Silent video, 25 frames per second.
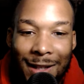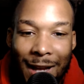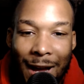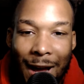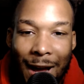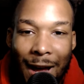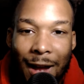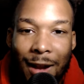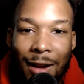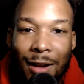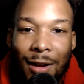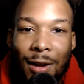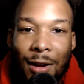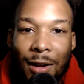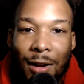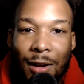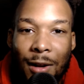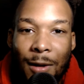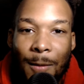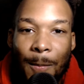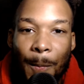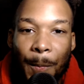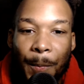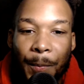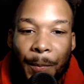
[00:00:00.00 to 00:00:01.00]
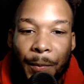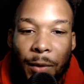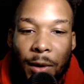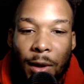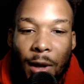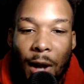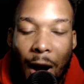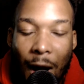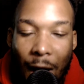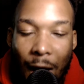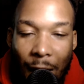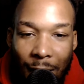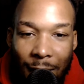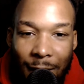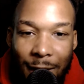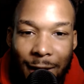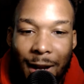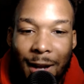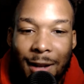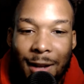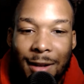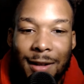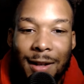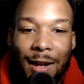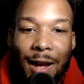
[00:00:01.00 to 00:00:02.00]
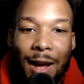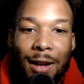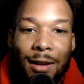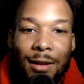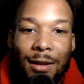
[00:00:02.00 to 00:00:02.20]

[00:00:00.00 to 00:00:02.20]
that, Haaland has that,